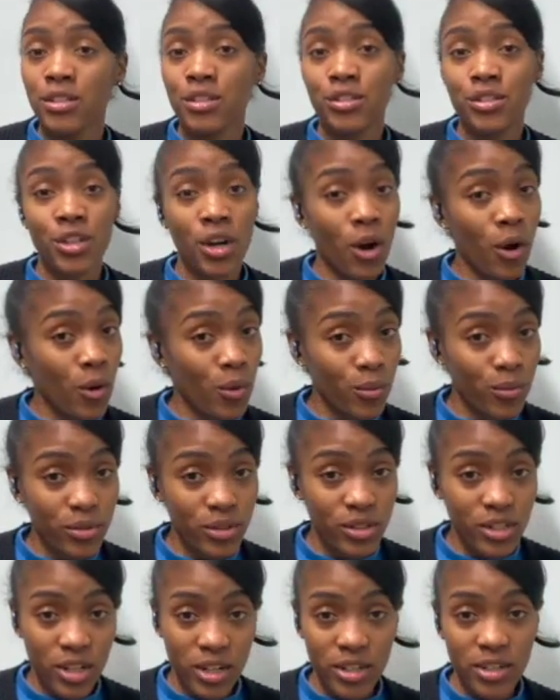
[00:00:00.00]
Don't
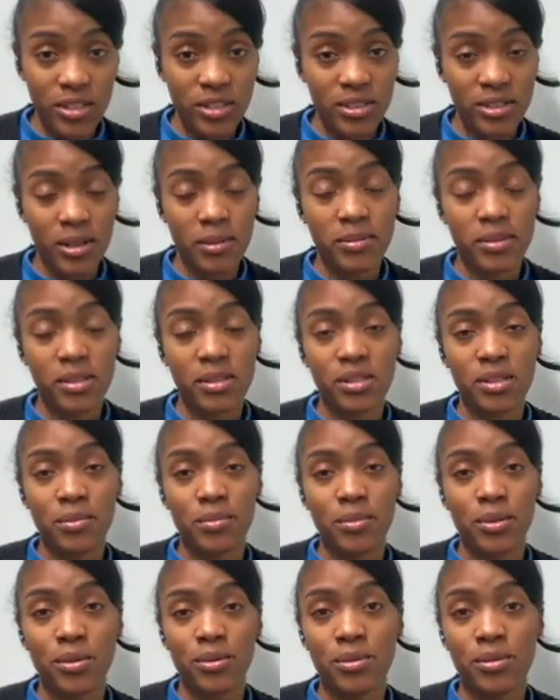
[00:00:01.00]
turn to substance
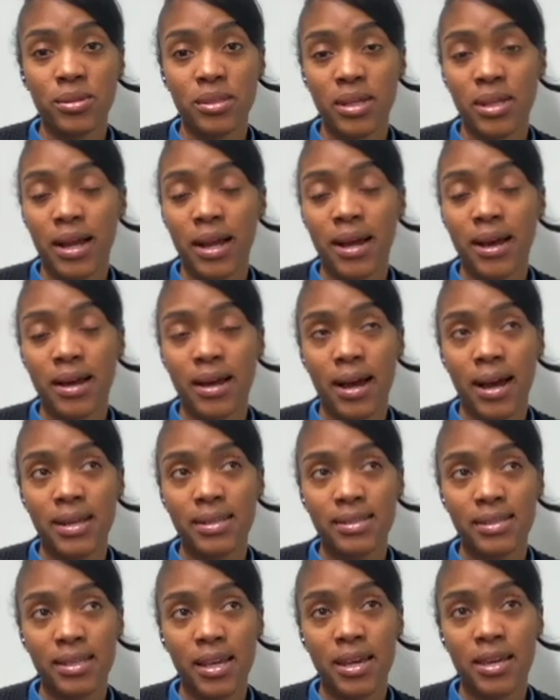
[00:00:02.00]
abuse. And I
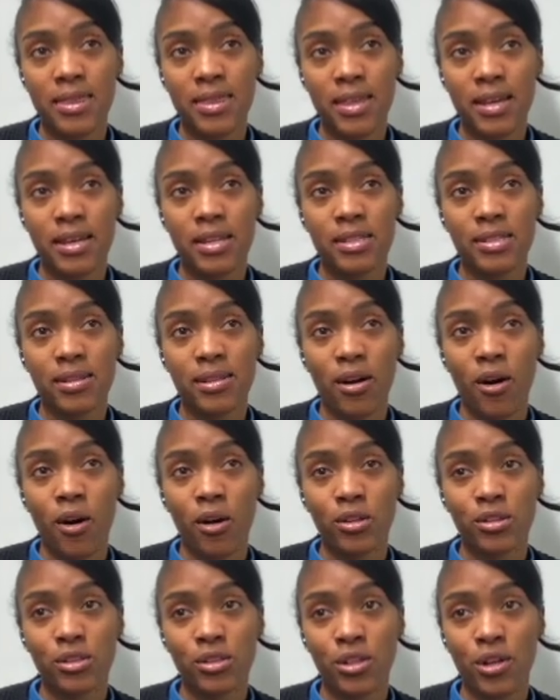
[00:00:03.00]
say this
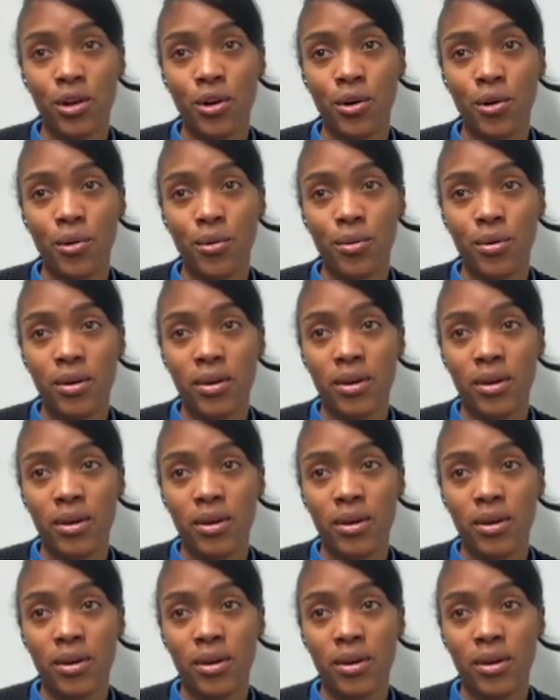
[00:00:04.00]
also